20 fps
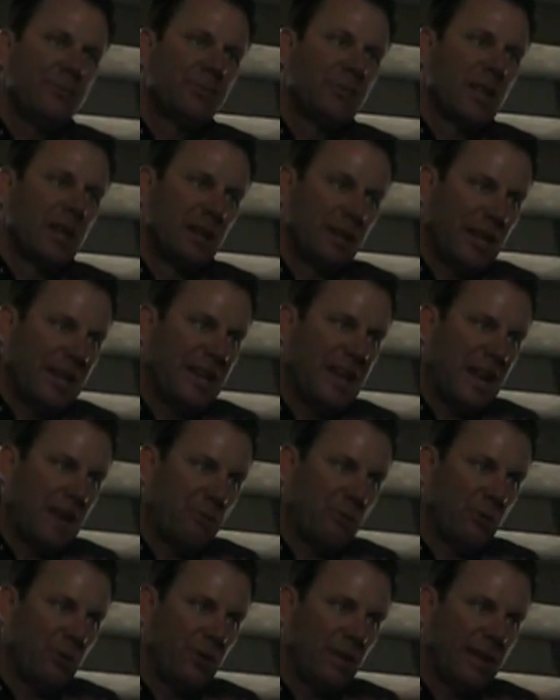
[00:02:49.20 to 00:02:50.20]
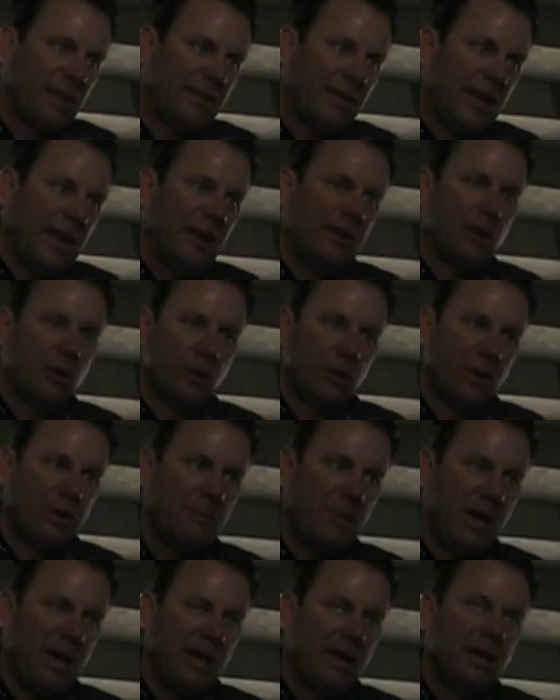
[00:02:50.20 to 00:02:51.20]
late April like that, early
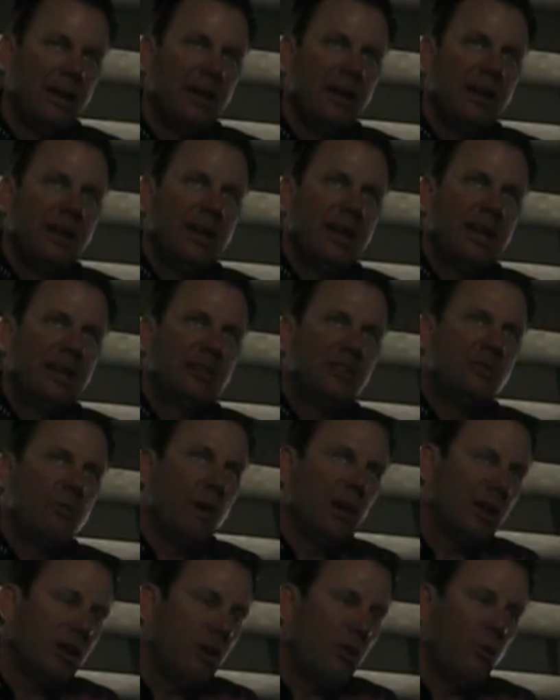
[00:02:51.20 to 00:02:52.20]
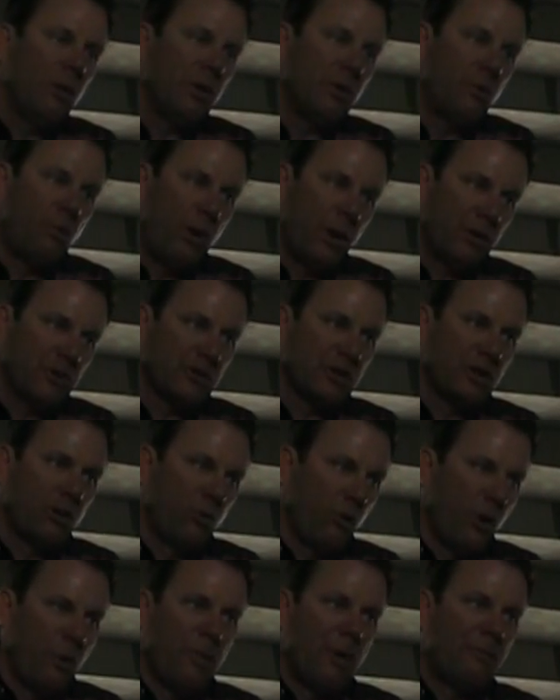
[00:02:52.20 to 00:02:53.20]
May, is you want to go where the water's going
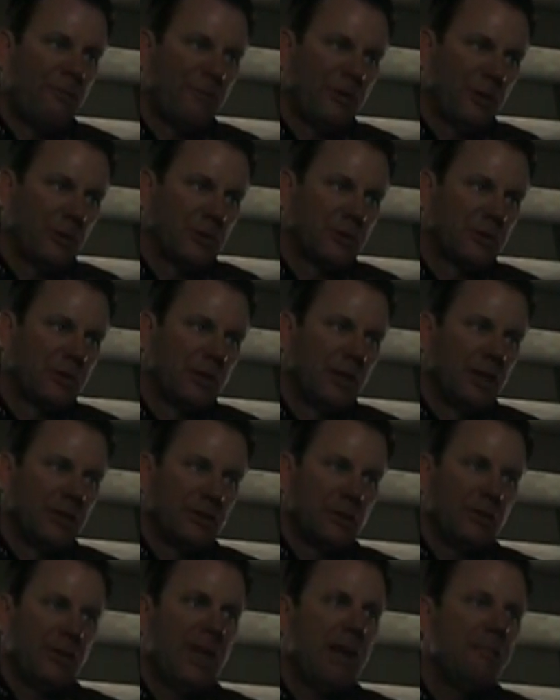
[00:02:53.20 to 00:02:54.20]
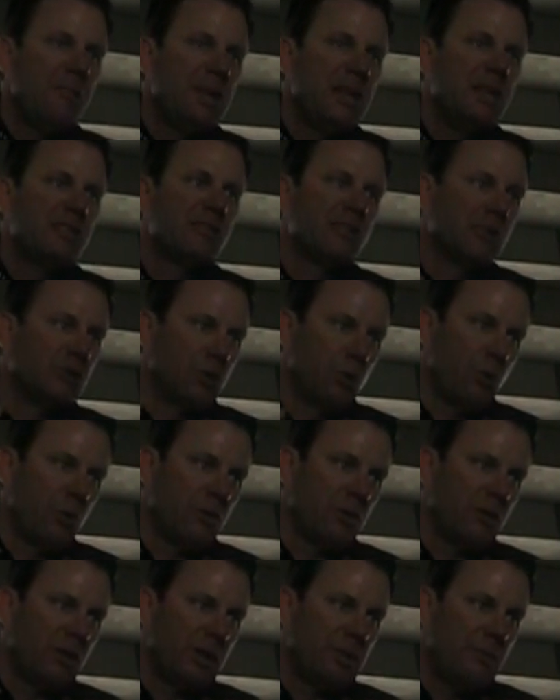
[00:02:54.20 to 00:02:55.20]
to warm up first. So that means the
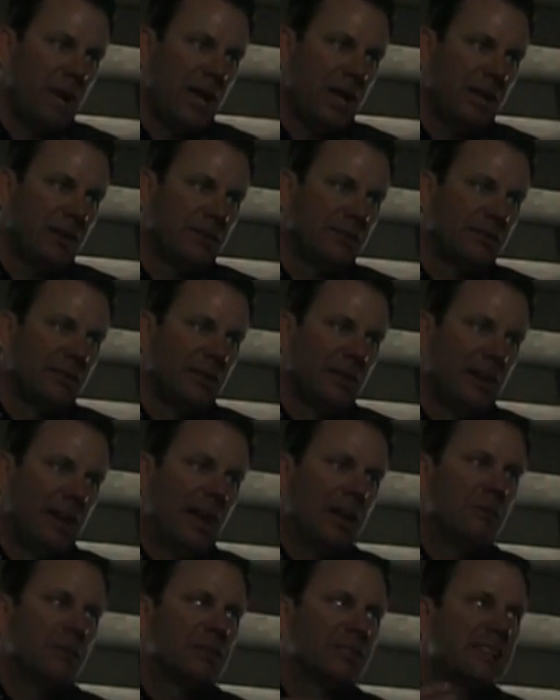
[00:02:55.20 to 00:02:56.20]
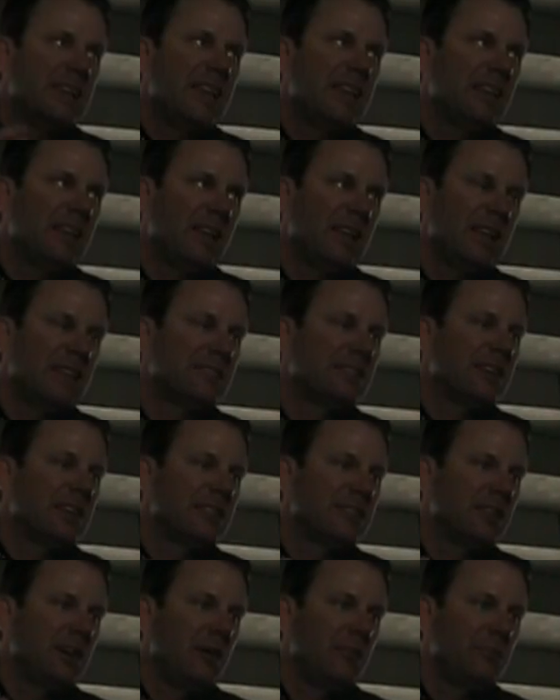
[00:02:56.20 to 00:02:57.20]
northerly banks. And Muskegon Lake
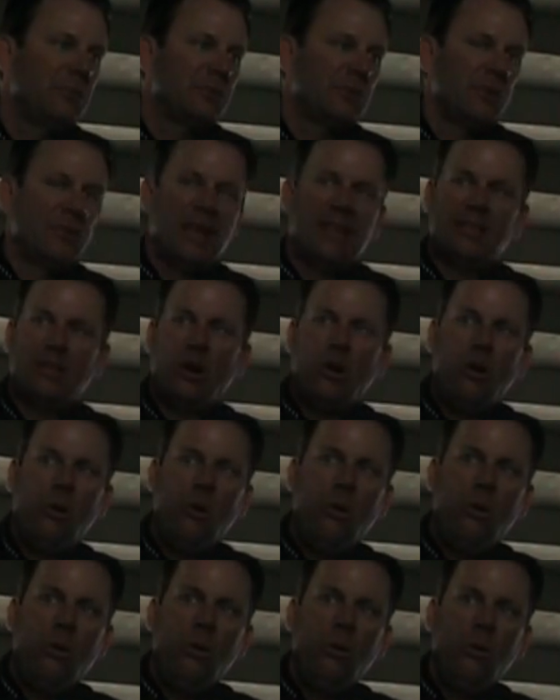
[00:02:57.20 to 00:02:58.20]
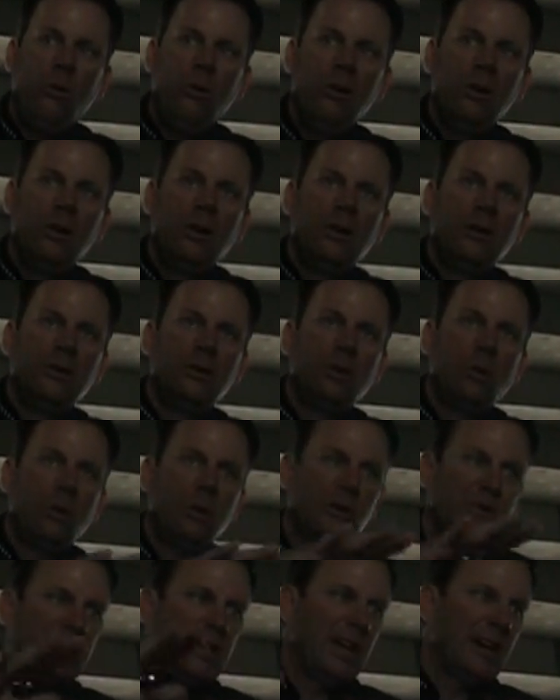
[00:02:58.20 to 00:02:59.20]
sets up so that the whole
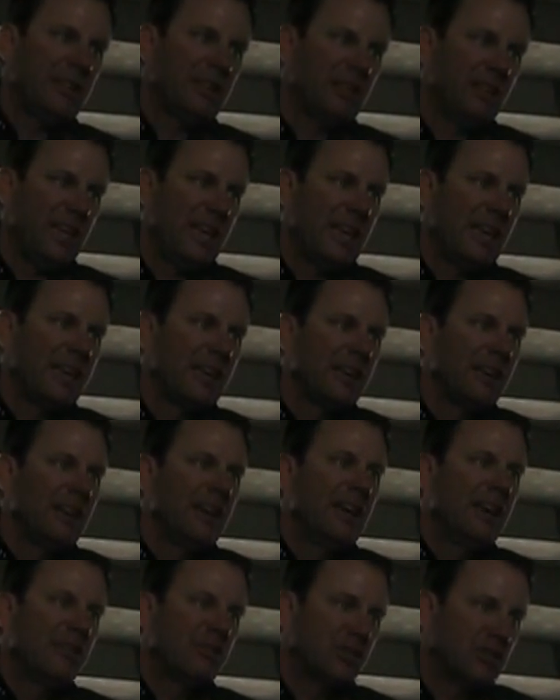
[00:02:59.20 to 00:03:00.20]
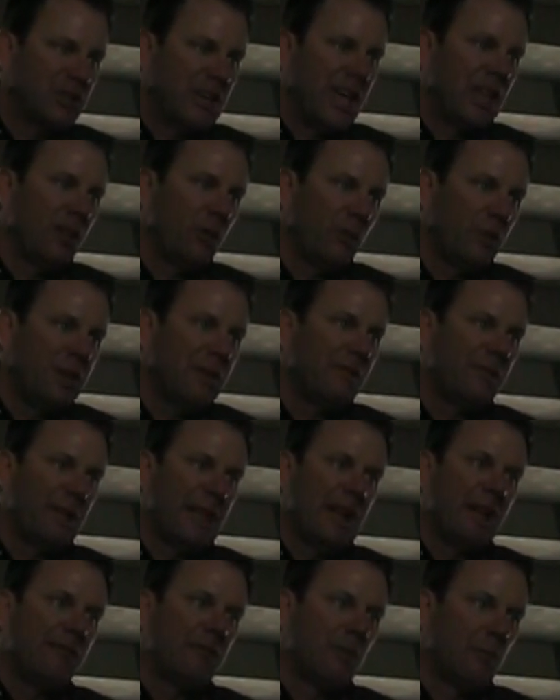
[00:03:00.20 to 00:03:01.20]
north side of the lake is a shallow weed
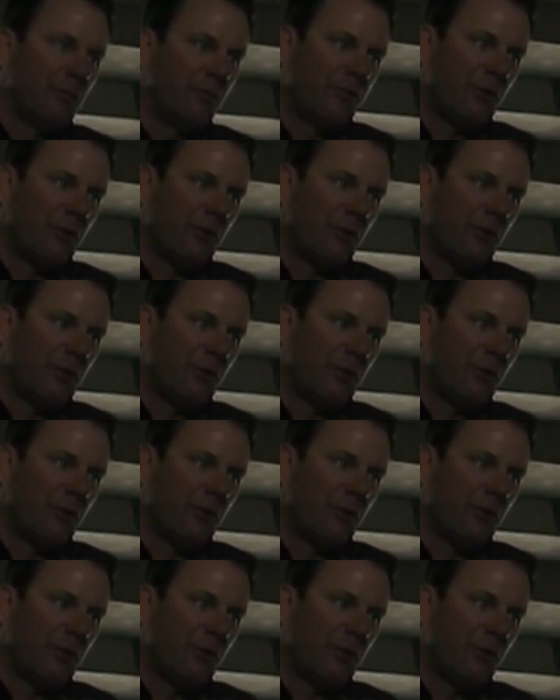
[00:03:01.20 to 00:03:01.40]
flat from